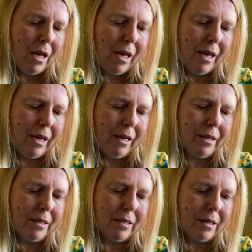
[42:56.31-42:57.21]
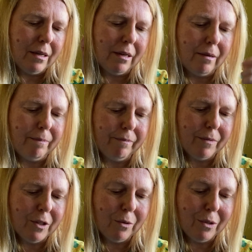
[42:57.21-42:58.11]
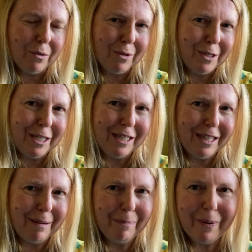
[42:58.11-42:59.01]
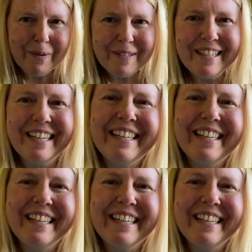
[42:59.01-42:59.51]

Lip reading: And so I sort of ticked that box,